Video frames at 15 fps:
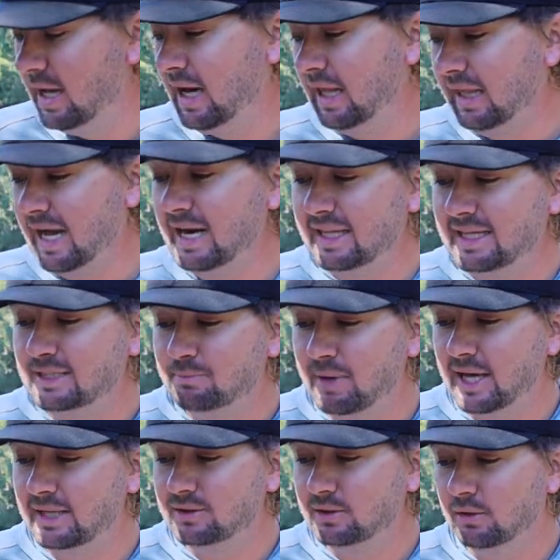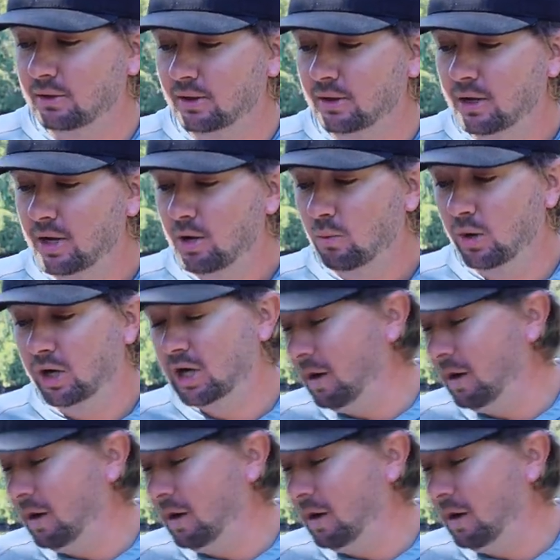A lot of these baits are, well, a